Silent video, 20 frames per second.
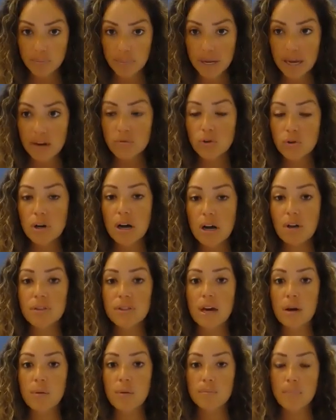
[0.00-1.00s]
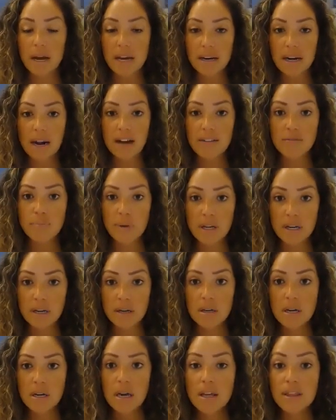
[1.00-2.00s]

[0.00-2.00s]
behavioral health that might have been